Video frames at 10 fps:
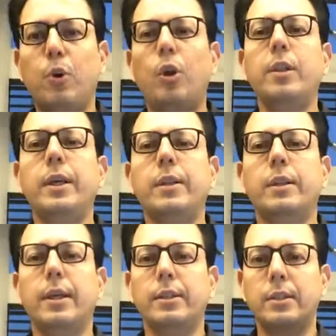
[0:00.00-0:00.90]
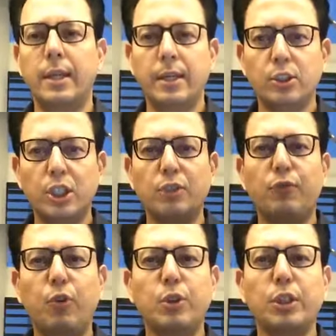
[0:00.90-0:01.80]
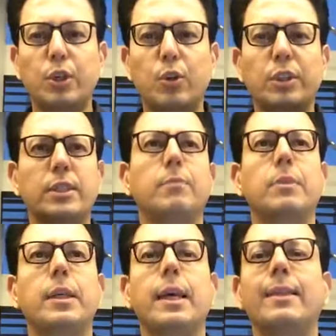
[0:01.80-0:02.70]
all the other things, just focusing on something.